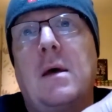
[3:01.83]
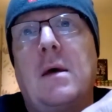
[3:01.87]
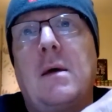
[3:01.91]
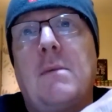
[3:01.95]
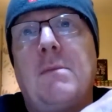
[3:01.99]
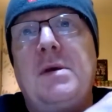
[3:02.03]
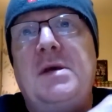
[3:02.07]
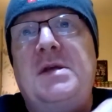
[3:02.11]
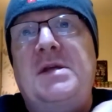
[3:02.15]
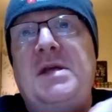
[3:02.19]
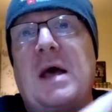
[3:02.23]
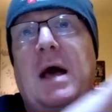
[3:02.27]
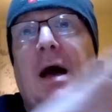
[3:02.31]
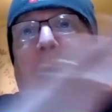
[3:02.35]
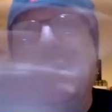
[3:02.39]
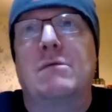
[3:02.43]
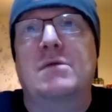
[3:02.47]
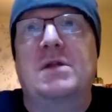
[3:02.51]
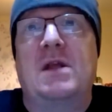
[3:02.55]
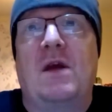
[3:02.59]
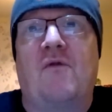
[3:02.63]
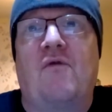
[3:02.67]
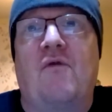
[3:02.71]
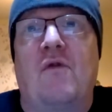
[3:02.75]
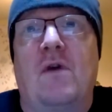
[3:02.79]
Be set out
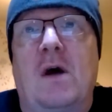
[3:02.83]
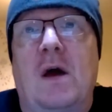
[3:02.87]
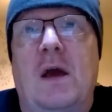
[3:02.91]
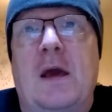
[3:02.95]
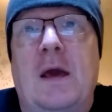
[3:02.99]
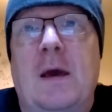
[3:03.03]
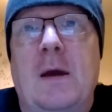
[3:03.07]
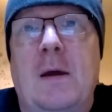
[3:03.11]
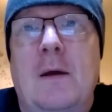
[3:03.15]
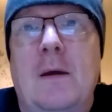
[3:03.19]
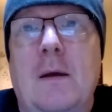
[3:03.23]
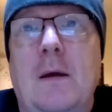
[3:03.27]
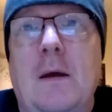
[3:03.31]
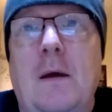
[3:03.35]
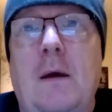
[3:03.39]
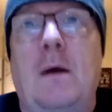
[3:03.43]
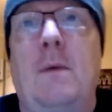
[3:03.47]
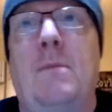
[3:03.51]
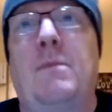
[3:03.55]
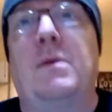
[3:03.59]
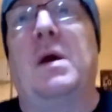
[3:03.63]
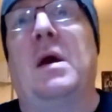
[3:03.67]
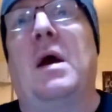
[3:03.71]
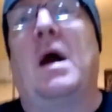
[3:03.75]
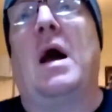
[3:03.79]
differently,
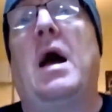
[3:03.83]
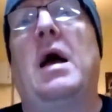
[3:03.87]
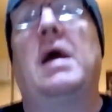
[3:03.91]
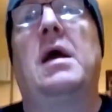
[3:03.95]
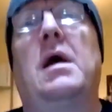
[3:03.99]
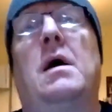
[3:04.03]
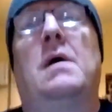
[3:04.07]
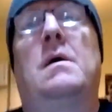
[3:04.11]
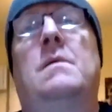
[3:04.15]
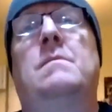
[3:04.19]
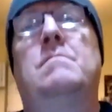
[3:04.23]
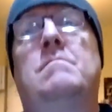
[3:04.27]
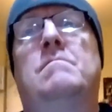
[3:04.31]
be higher.